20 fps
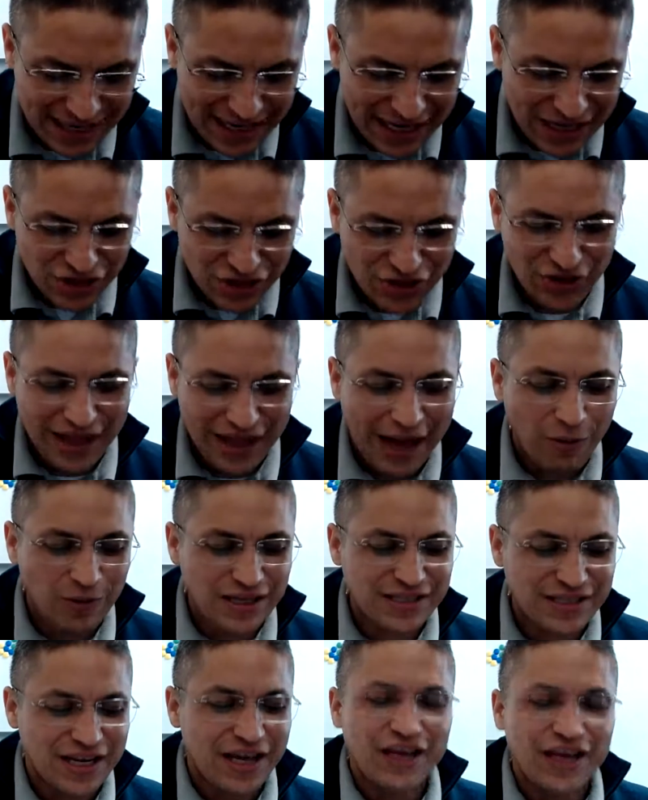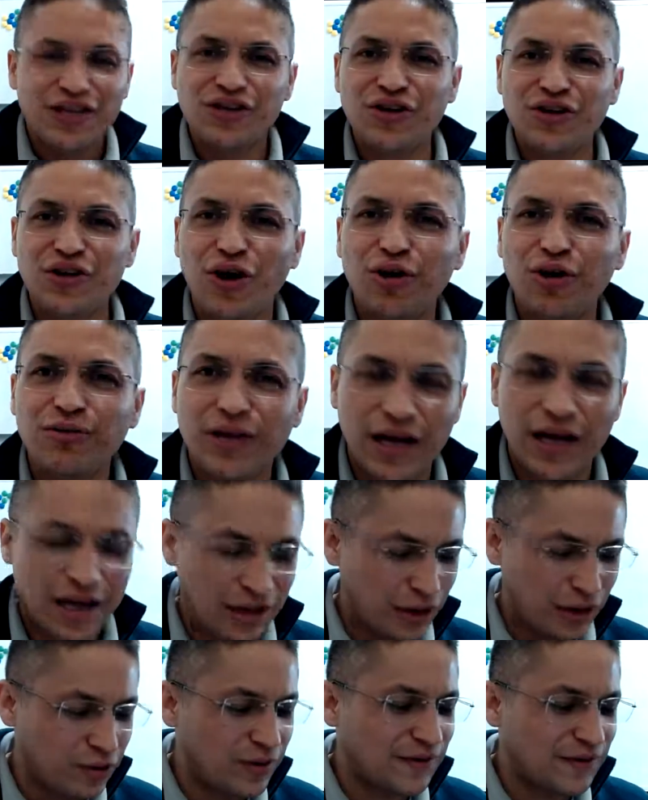So that was,
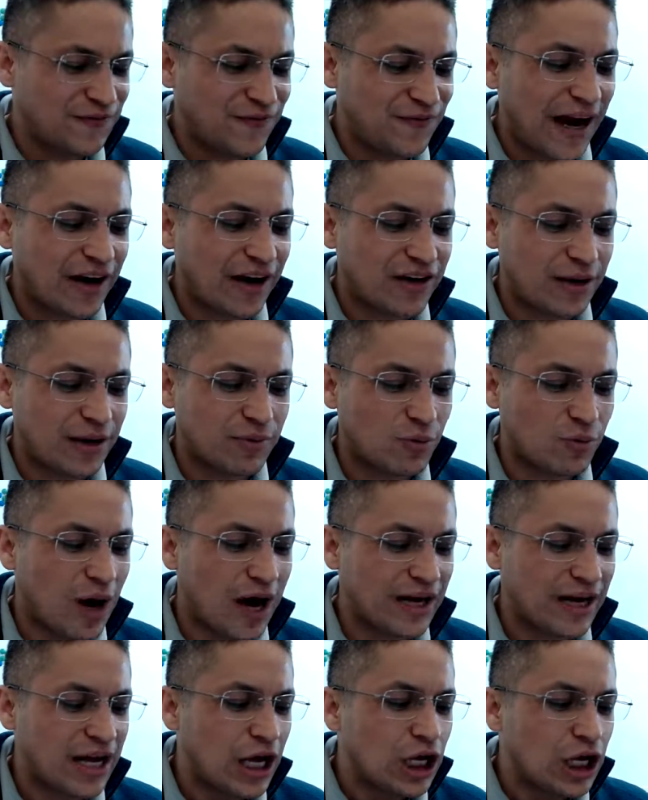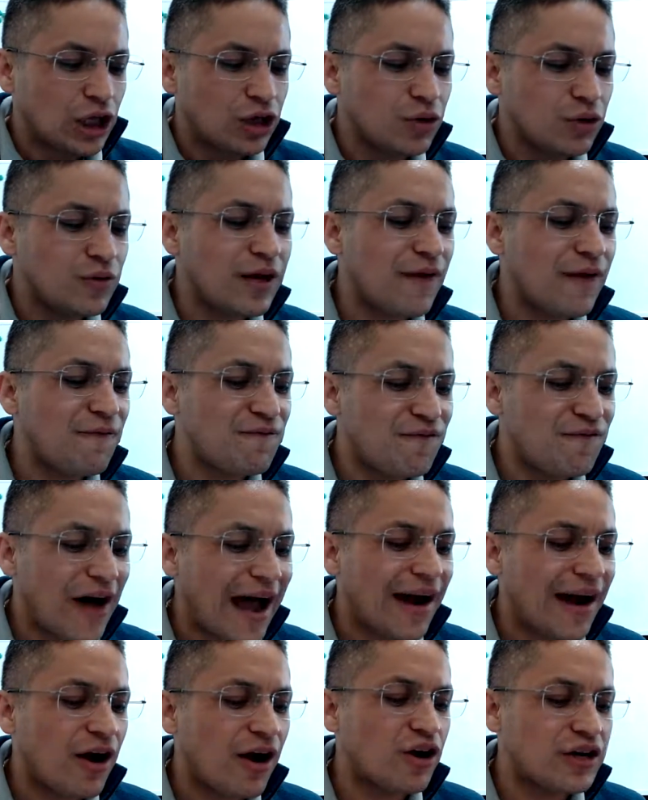Luna Fire number 1. Luna
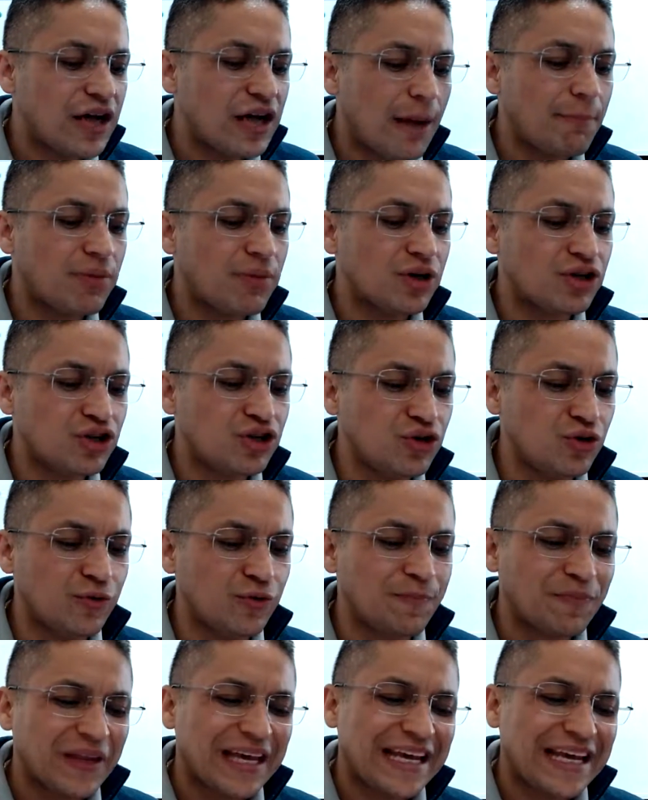Fire number 2.